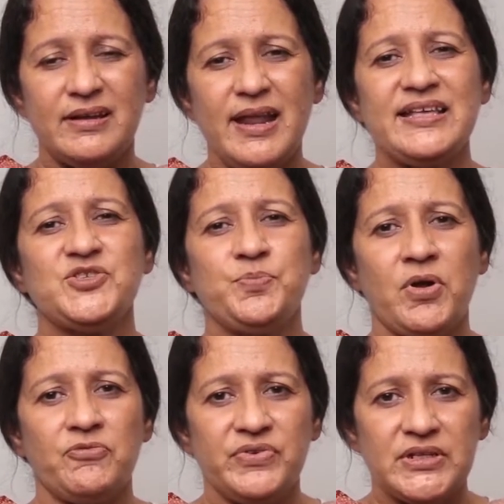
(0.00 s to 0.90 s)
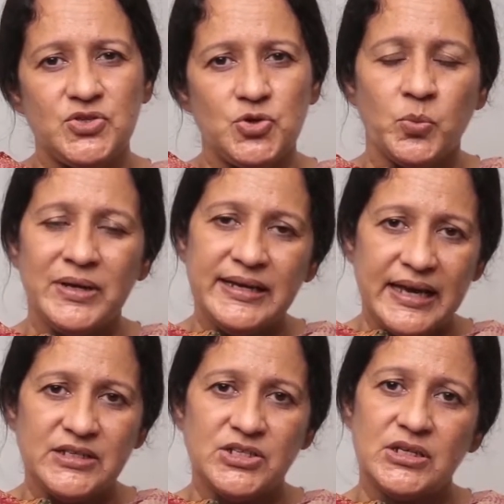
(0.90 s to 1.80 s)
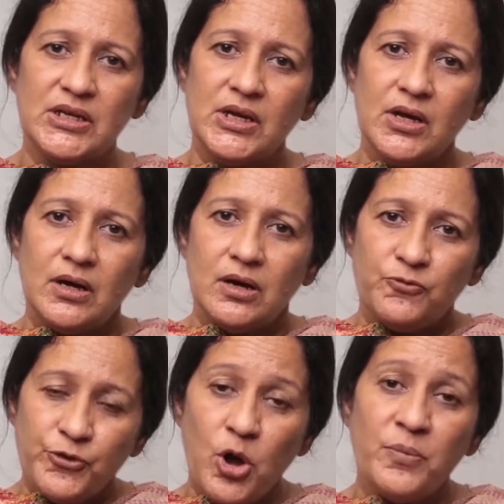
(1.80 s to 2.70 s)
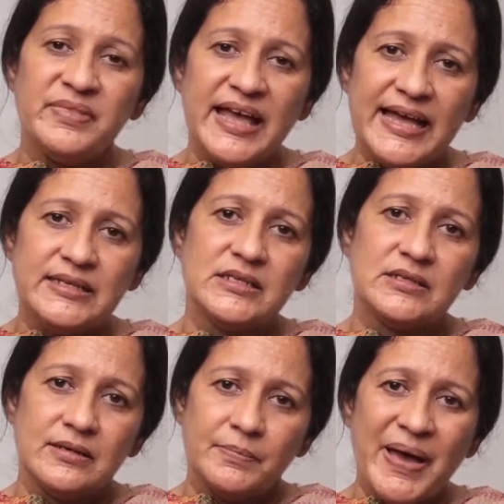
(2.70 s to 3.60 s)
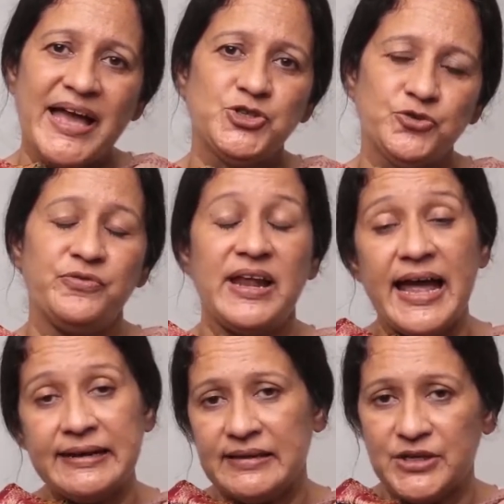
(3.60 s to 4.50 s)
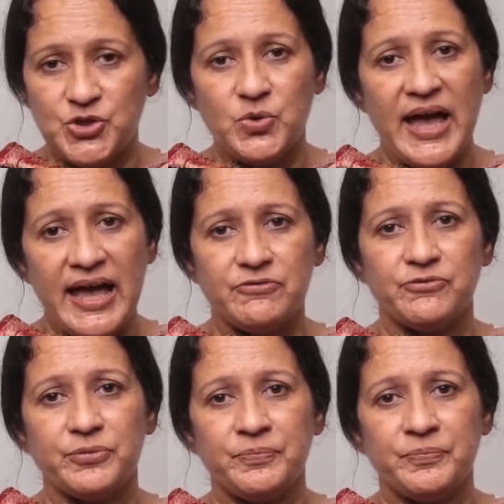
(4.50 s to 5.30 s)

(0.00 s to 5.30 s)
less profits you will get from that patch of land that you have.